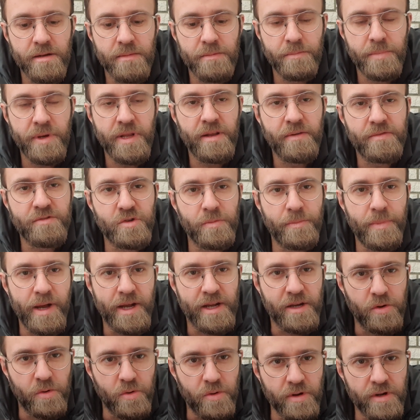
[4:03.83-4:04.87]
bit of
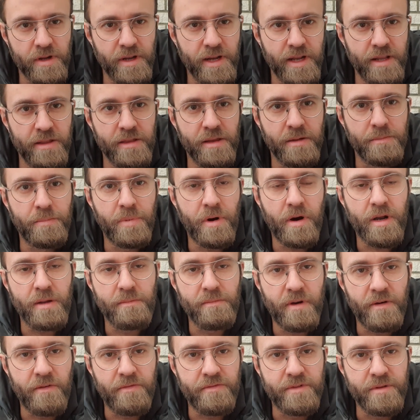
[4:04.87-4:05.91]
tobacco in the
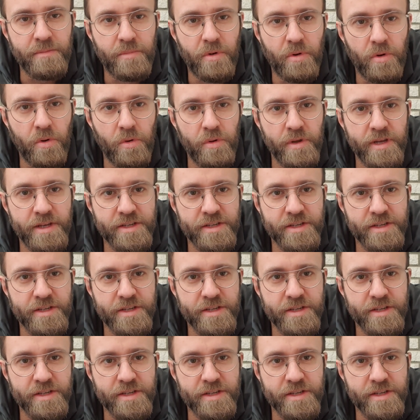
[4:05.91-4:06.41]
bottom of the bowl